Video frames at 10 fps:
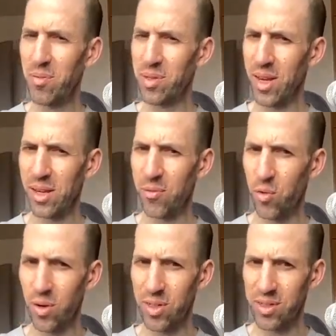was
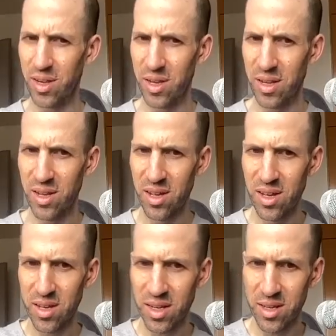1940s that he
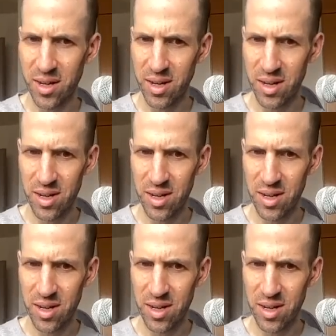he did it.